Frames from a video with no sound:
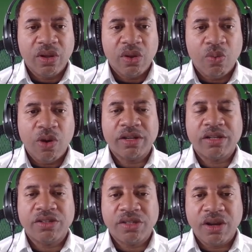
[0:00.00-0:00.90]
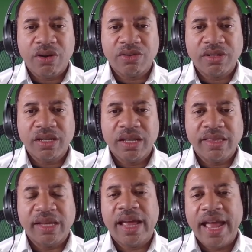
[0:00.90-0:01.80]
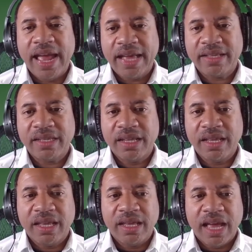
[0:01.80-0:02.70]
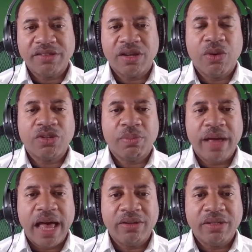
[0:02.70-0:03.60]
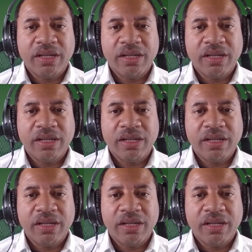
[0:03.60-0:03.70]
What are the concerns that it has as it goes about